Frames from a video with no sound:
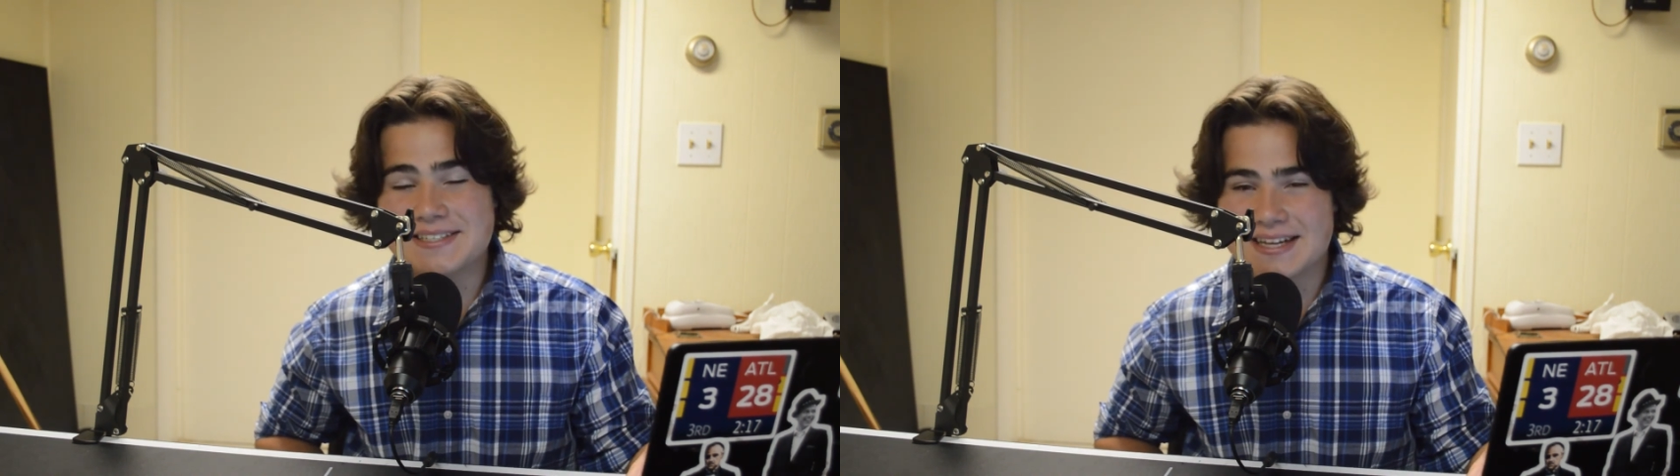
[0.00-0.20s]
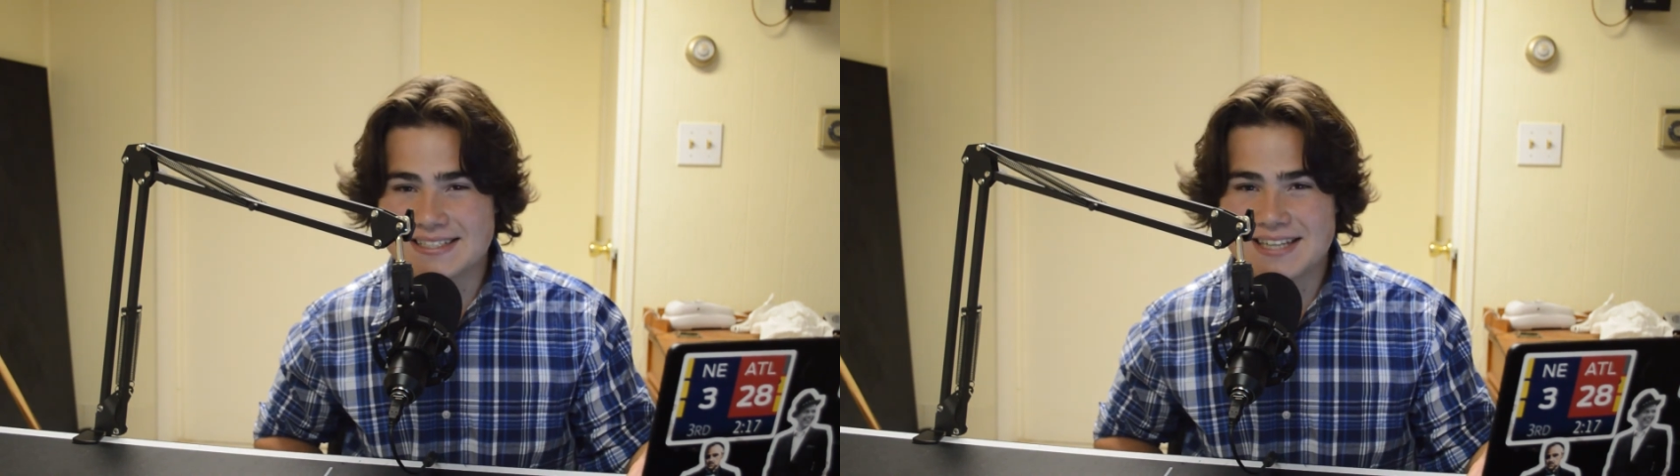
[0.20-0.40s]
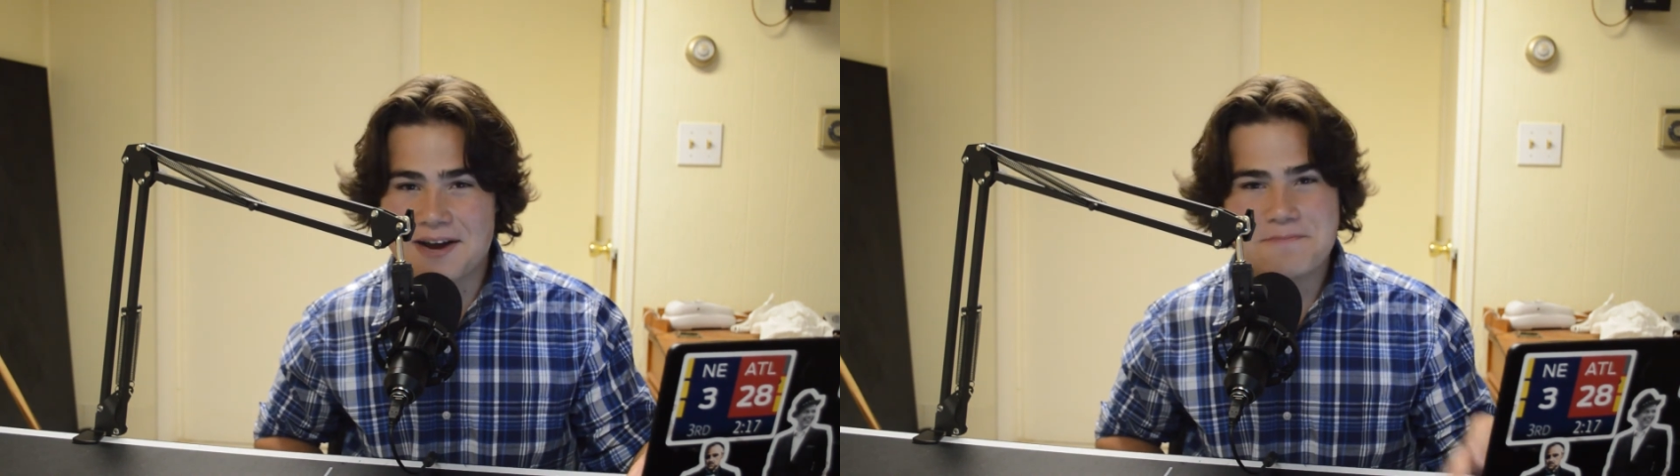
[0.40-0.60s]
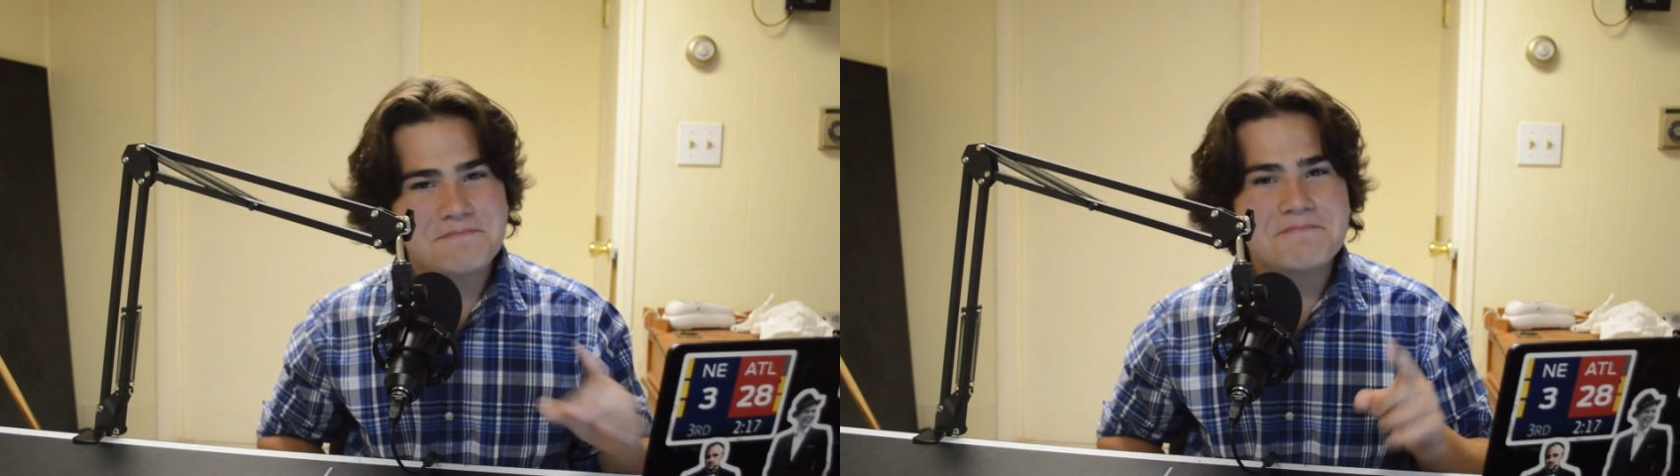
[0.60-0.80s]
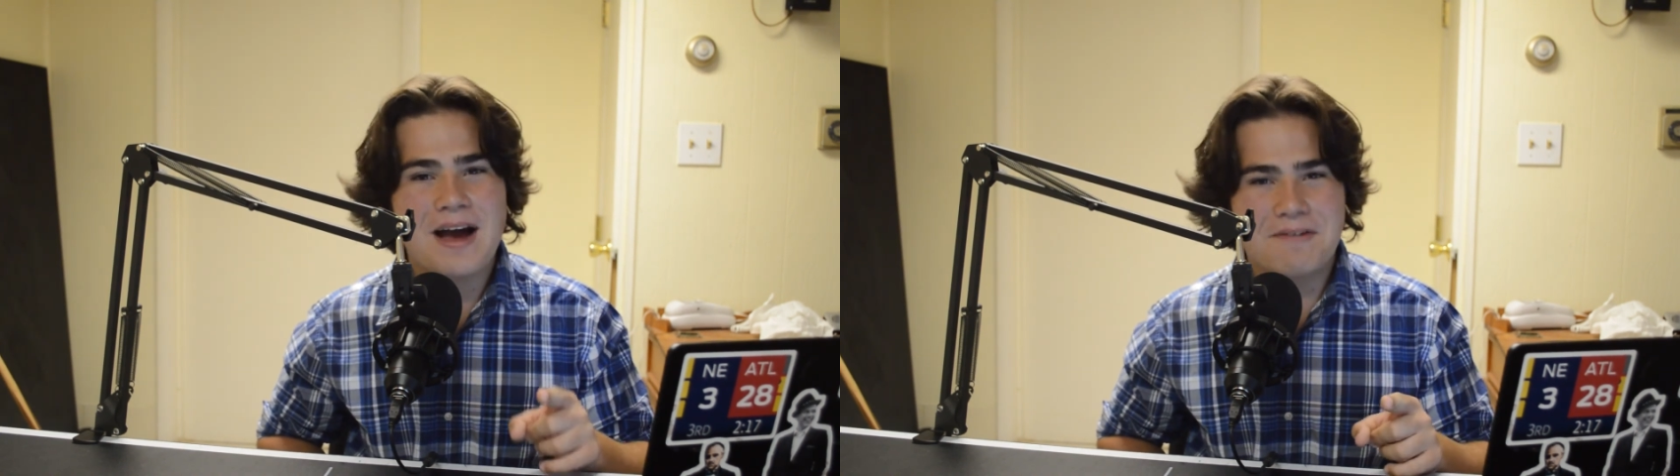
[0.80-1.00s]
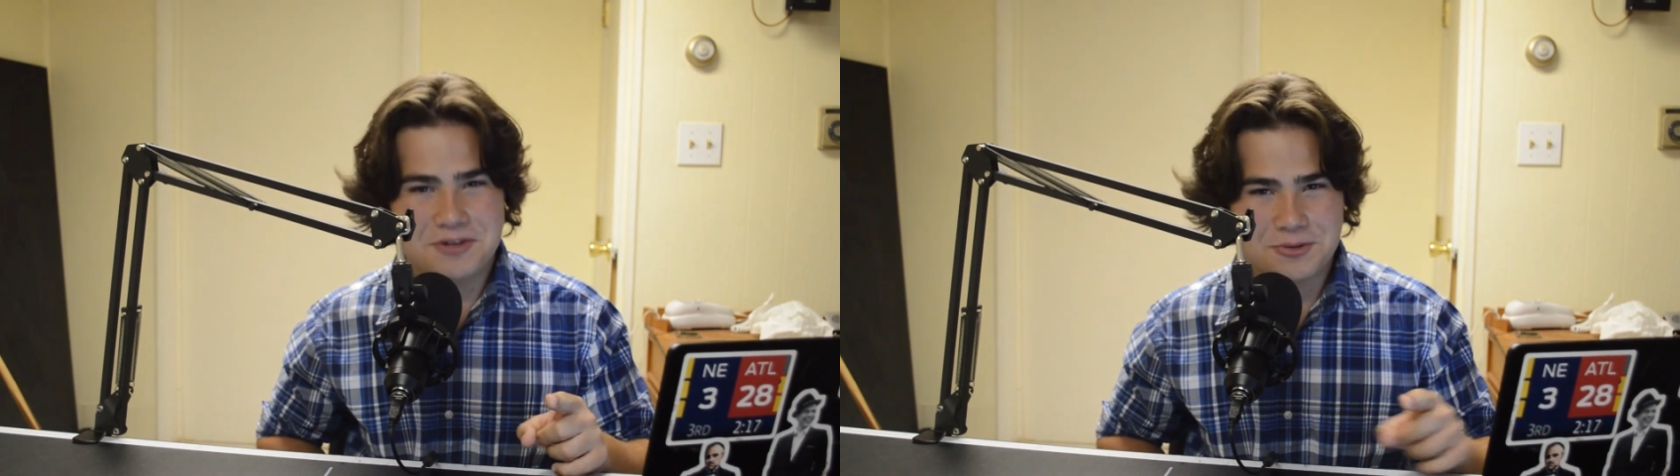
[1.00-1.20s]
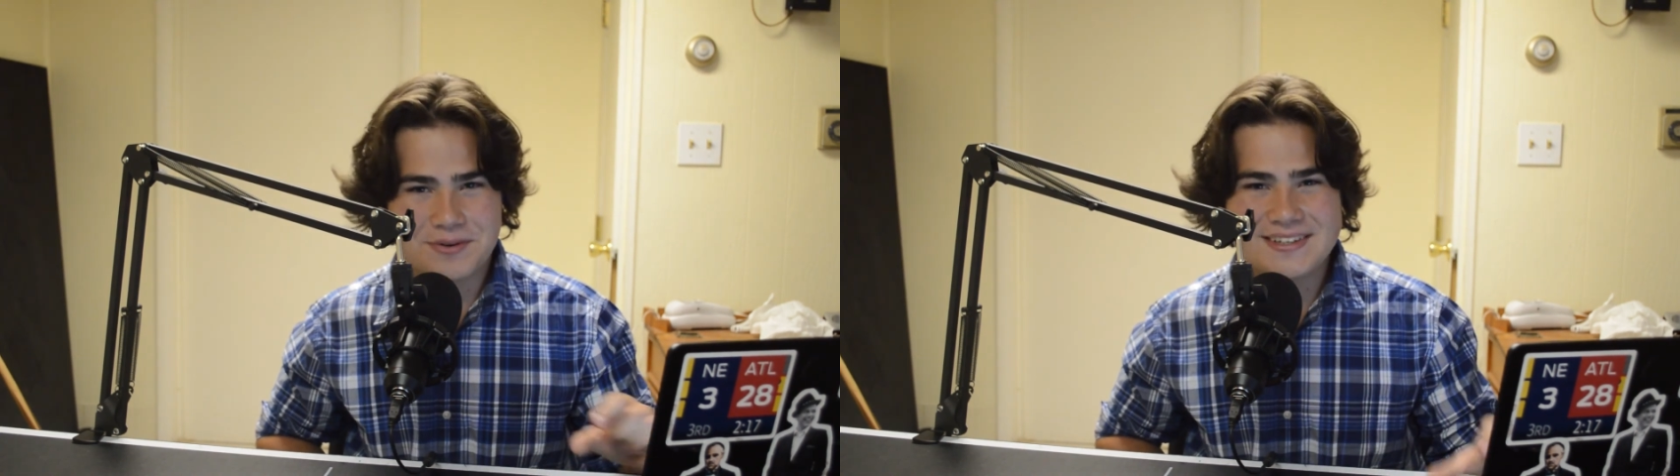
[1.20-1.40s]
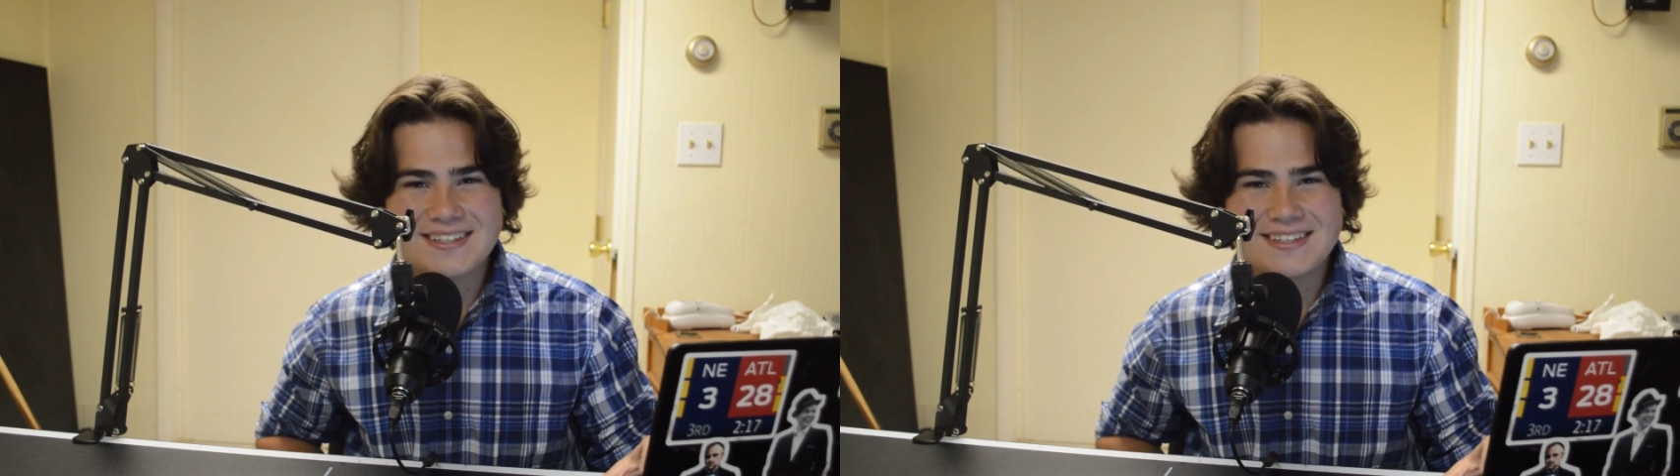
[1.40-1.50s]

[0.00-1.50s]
next time. Have a good one.